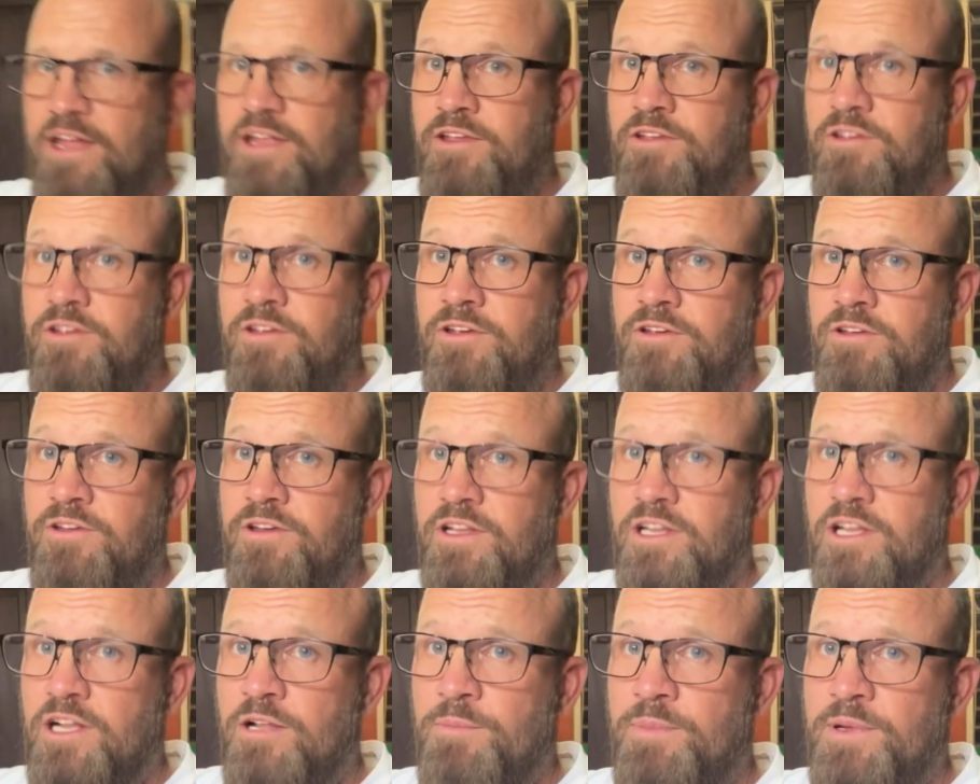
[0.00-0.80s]
and
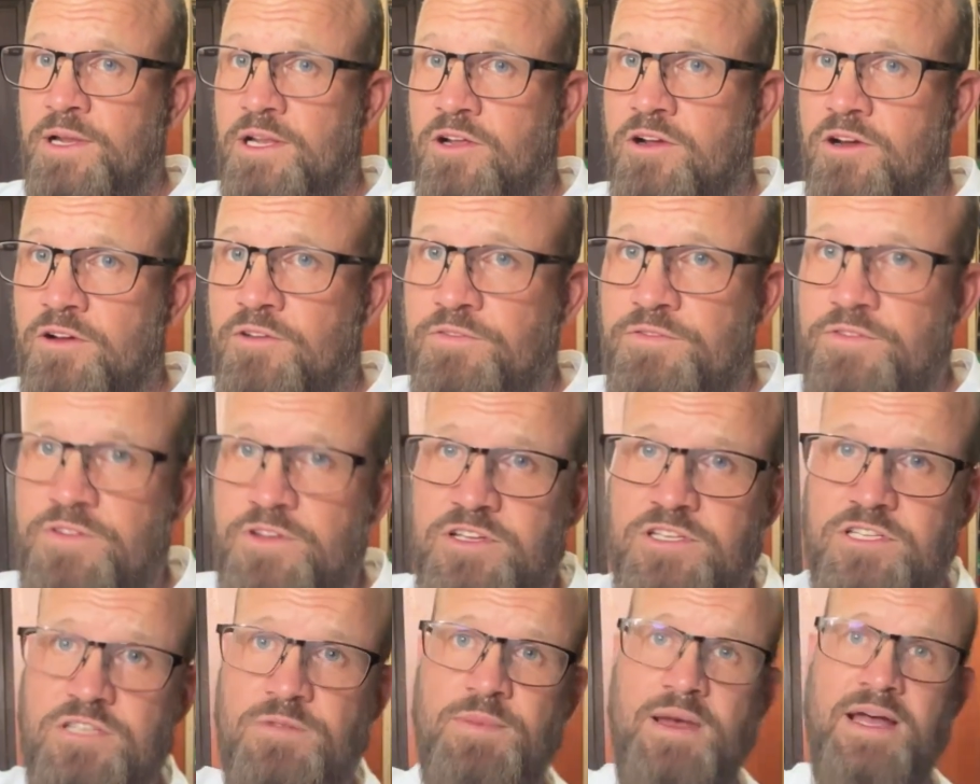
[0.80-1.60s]
you're a little bit
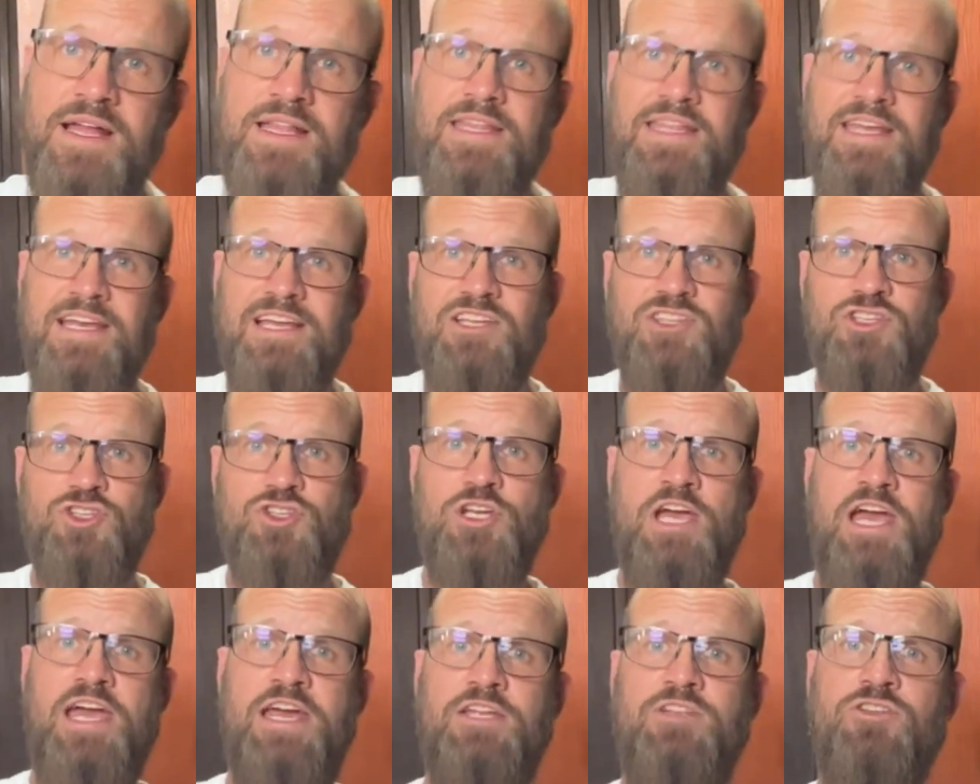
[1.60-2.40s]
confused about the
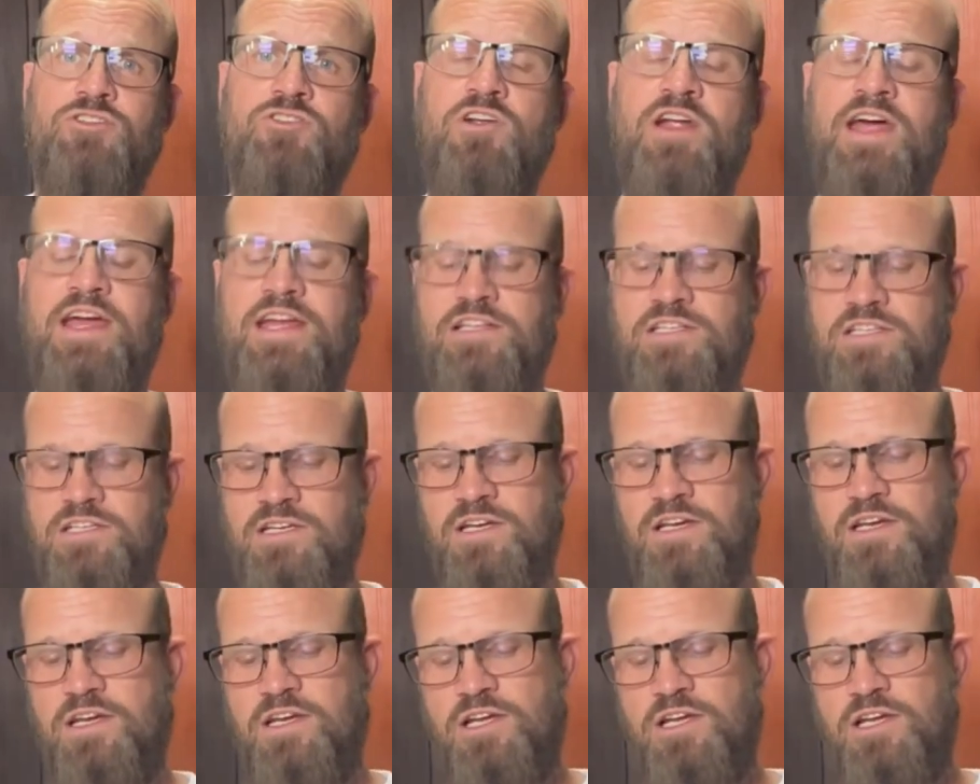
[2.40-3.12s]
exchange rate,